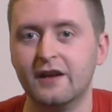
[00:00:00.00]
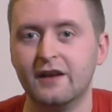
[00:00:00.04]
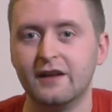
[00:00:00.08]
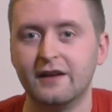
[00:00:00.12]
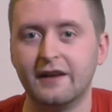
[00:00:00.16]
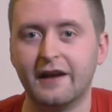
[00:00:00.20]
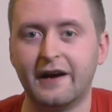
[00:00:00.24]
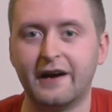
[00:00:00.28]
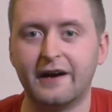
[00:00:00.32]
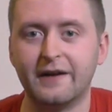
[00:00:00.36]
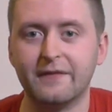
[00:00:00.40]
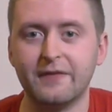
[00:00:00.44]

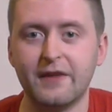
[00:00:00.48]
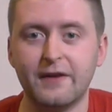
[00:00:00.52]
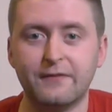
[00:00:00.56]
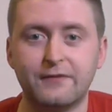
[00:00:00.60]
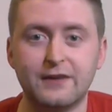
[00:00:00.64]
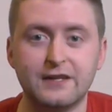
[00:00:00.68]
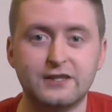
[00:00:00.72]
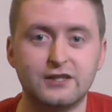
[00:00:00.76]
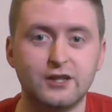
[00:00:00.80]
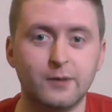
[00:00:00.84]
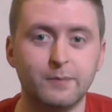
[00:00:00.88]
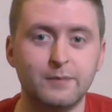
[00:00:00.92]
Now if
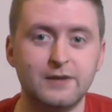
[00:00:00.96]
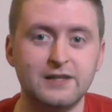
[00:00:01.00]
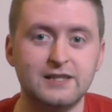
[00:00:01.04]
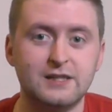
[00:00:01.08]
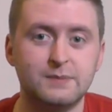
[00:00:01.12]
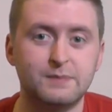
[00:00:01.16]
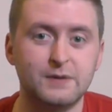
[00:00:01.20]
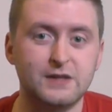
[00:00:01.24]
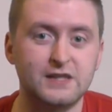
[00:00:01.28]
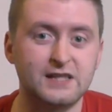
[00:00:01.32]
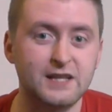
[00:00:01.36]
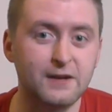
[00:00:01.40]
there's something
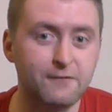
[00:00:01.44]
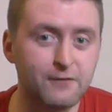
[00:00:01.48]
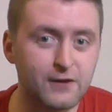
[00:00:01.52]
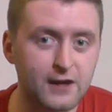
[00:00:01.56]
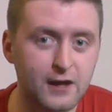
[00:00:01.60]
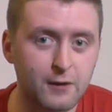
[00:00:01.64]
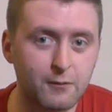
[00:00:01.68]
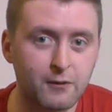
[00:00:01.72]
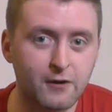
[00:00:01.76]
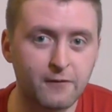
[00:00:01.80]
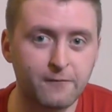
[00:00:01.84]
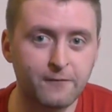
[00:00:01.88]

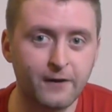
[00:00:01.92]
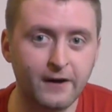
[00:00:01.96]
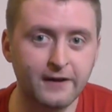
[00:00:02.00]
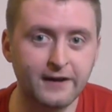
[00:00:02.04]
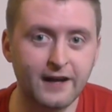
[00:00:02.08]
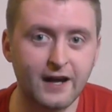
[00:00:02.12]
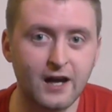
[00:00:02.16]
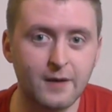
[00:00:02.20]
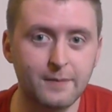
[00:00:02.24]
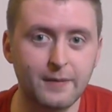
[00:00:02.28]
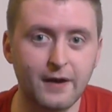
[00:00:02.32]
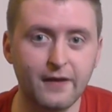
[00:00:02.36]
specific you want to find
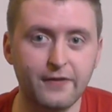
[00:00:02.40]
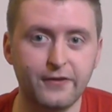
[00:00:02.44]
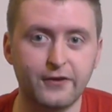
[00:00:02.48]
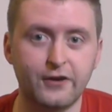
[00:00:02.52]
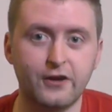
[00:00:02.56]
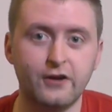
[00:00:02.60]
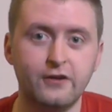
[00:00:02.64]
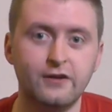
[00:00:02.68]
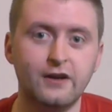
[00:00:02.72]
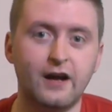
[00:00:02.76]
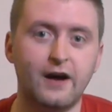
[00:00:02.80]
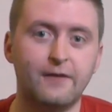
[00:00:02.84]
out about the
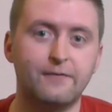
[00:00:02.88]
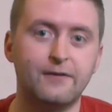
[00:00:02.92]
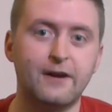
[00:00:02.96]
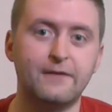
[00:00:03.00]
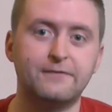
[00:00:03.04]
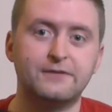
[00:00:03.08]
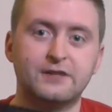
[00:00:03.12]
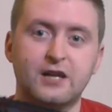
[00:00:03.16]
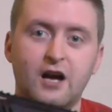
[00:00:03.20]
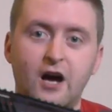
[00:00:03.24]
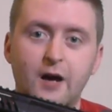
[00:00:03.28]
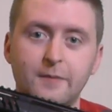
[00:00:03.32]
gun, I've
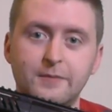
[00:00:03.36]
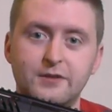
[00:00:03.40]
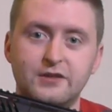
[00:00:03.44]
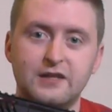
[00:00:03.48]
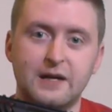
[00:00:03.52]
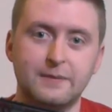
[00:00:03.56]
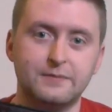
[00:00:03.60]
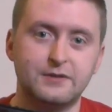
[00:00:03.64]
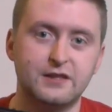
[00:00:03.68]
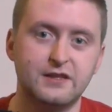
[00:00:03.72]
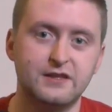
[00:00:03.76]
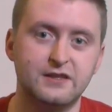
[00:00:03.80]
left
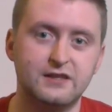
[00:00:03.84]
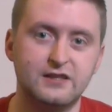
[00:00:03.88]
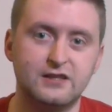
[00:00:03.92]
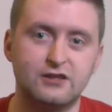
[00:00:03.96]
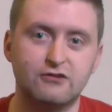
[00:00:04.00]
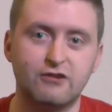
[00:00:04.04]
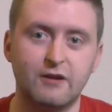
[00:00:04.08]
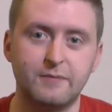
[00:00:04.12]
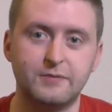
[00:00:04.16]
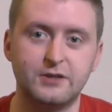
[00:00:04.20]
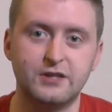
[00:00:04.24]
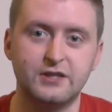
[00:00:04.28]
timestamps in the
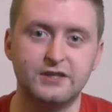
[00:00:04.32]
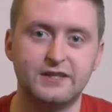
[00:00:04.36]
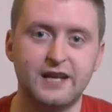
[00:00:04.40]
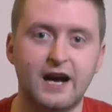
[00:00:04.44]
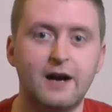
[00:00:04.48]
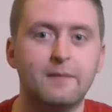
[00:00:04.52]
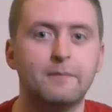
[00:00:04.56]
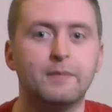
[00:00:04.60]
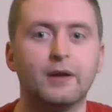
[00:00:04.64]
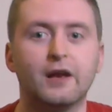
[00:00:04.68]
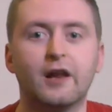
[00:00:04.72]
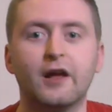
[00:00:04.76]
description
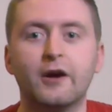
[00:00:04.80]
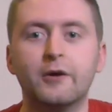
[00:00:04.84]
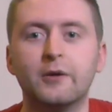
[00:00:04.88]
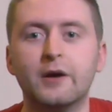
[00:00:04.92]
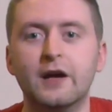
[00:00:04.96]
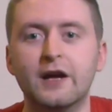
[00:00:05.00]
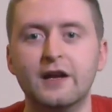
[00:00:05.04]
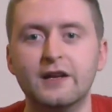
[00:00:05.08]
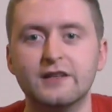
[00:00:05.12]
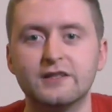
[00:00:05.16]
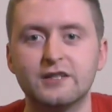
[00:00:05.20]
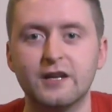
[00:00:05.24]
down below,
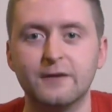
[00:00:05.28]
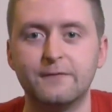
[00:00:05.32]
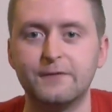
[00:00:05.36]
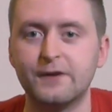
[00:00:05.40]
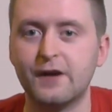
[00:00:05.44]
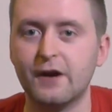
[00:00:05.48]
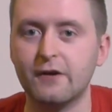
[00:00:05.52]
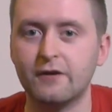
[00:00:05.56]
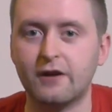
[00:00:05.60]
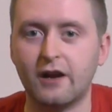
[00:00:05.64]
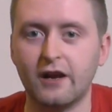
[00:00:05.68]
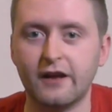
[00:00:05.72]
so if you
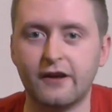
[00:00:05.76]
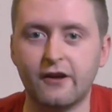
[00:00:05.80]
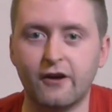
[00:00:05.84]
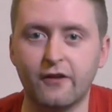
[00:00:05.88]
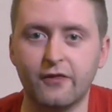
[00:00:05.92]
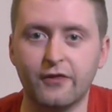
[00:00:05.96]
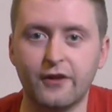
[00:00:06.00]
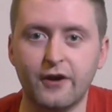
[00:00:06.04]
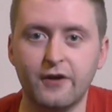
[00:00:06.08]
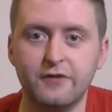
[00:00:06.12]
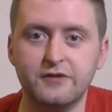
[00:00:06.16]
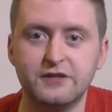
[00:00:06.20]
go click
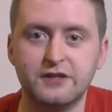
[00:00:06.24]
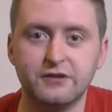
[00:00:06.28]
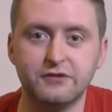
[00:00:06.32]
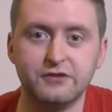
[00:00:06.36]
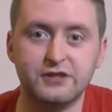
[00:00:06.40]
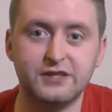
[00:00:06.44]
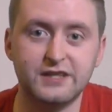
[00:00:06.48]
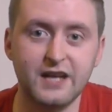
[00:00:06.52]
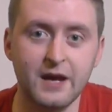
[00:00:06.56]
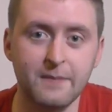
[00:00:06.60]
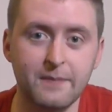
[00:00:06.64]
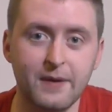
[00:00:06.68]
on those it'll
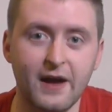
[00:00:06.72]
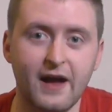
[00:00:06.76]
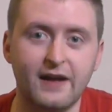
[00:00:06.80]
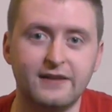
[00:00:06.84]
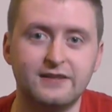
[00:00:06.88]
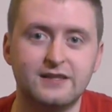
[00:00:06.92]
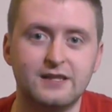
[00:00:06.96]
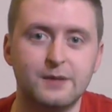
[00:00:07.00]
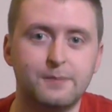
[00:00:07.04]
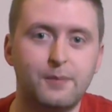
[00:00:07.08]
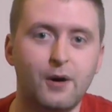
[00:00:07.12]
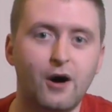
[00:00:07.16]
skip
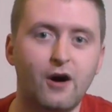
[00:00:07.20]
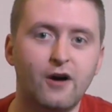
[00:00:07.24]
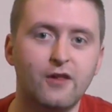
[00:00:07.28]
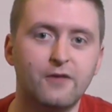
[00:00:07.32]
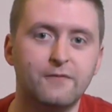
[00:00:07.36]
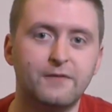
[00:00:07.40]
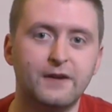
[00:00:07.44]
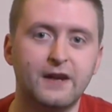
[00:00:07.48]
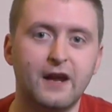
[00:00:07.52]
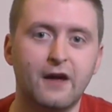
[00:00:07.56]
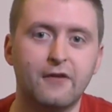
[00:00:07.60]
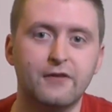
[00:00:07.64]
ahead to the part of
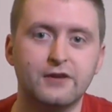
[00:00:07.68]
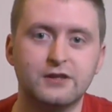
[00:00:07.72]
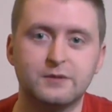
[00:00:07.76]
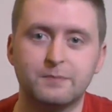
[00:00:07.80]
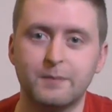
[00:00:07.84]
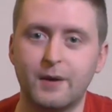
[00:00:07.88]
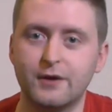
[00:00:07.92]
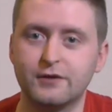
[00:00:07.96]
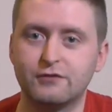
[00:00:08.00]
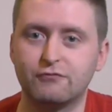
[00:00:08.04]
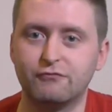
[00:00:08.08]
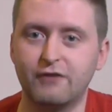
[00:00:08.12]
the video that's
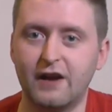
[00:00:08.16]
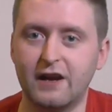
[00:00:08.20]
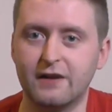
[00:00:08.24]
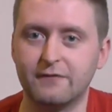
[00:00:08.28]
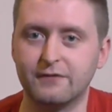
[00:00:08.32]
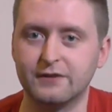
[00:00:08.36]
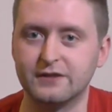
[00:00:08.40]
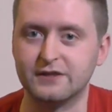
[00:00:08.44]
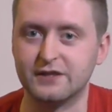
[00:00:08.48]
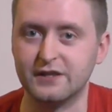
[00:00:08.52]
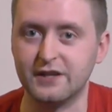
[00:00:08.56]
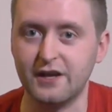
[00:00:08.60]
most
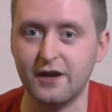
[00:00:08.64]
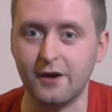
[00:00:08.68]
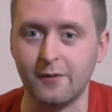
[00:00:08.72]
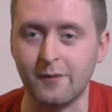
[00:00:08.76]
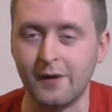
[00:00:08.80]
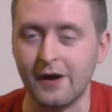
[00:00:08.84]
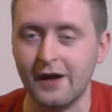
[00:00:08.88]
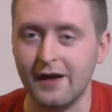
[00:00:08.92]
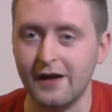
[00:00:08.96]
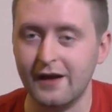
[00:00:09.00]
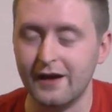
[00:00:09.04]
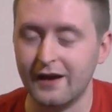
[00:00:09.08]
relevant to
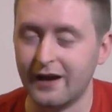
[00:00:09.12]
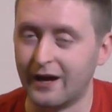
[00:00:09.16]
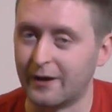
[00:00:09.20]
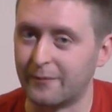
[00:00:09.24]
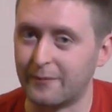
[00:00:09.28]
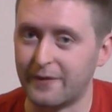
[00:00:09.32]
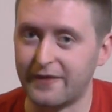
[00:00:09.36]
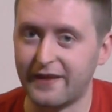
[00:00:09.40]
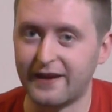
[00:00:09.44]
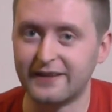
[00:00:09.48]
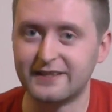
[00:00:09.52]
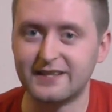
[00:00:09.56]
you. And
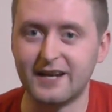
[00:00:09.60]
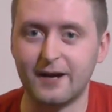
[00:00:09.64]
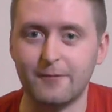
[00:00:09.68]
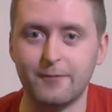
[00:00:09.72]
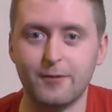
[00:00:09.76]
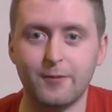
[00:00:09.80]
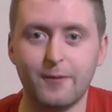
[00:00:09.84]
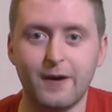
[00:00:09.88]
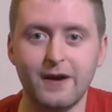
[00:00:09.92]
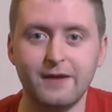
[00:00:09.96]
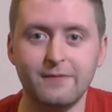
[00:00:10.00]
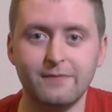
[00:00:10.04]
with that out
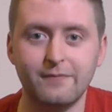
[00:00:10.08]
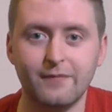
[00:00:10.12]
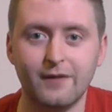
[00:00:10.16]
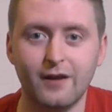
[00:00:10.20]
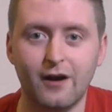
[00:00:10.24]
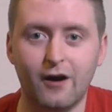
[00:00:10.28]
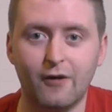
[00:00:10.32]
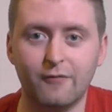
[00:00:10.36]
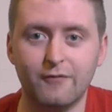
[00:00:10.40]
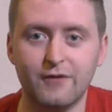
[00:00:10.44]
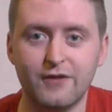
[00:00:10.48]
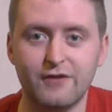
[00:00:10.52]
of the way,
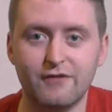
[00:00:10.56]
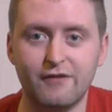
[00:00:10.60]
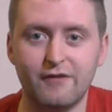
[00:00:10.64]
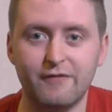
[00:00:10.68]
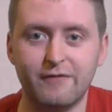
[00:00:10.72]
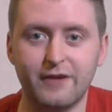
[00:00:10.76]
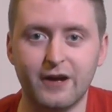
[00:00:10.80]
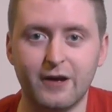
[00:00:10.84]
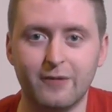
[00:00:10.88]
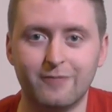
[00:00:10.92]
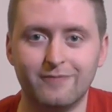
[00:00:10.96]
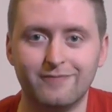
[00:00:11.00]
on with the
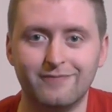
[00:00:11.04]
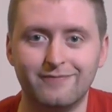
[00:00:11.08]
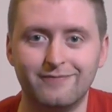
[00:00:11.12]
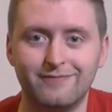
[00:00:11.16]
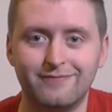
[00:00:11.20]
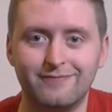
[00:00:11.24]
review.